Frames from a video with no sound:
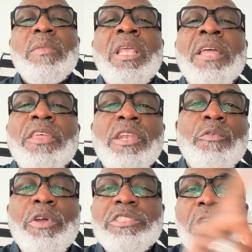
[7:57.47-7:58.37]
And then the
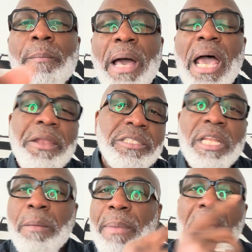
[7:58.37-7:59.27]
rich come behind us and
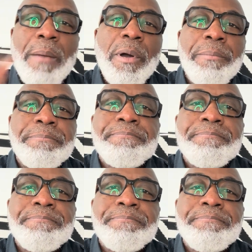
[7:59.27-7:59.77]
they buy them up.